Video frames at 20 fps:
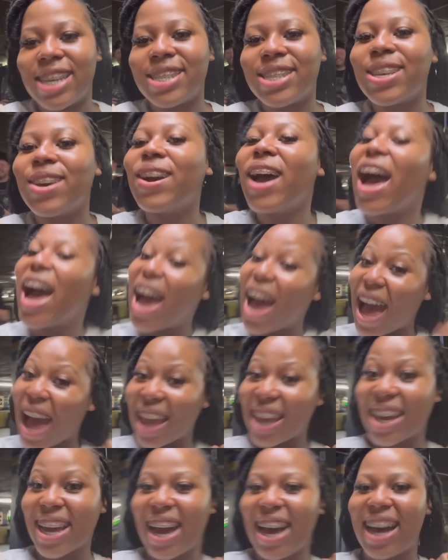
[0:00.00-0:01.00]
So
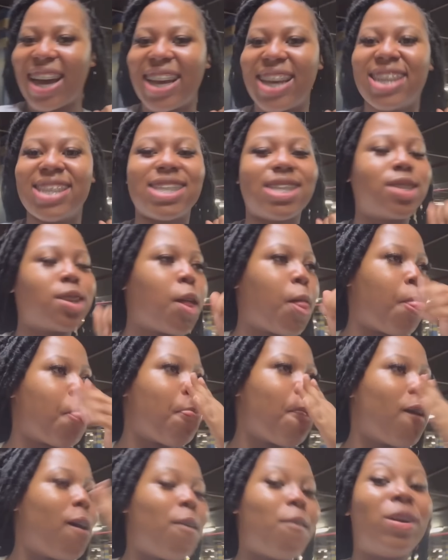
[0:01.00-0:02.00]
hi guys,
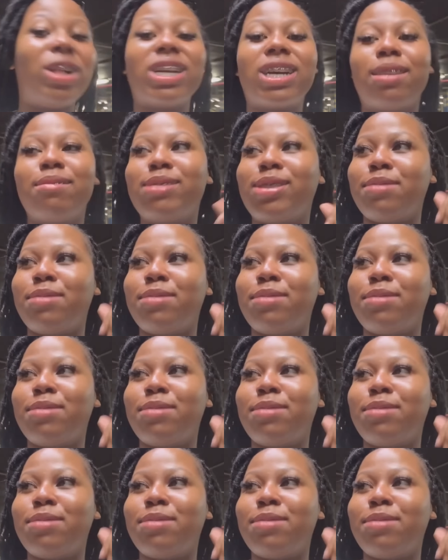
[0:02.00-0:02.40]
welcome